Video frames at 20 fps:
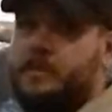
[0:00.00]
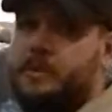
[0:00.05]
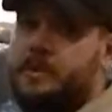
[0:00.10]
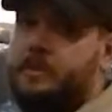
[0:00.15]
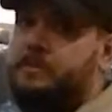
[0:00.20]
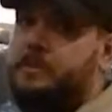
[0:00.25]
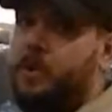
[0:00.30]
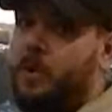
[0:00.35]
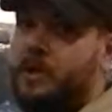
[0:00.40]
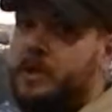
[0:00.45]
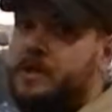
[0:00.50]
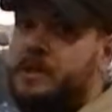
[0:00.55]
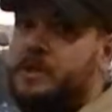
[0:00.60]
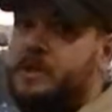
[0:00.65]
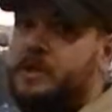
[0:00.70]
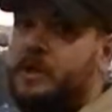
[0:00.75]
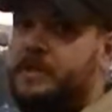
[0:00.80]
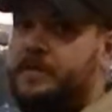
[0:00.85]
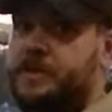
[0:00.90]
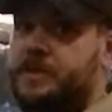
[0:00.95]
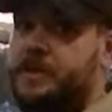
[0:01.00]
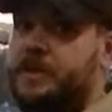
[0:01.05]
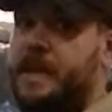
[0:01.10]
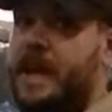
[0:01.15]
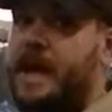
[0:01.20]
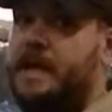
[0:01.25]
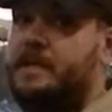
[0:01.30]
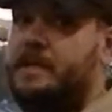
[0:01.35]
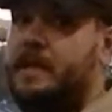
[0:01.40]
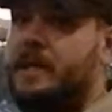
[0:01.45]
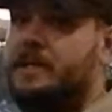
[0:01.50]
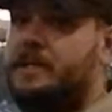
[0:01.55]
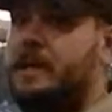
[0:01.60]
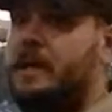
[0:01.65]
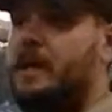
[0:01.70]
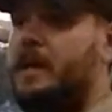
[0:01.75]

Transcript: So it's important to service your gaskets